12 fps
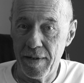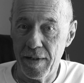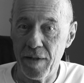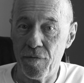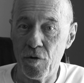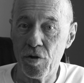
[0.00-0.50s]

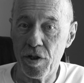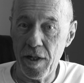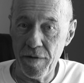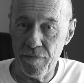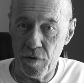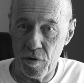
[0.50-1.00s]
if you
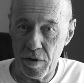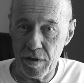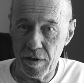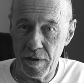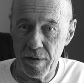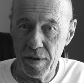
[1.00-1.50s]
stay
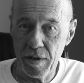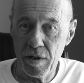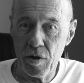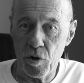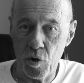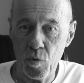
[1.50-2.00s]
focused,
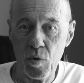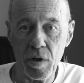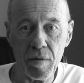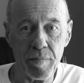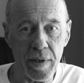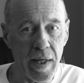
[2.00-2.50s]
you
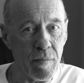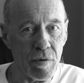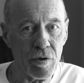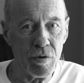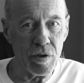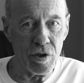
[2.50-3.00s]
will be able
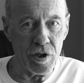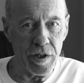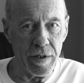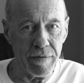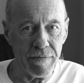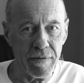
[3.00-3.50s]
to
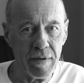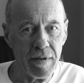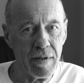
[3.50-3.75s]
achieve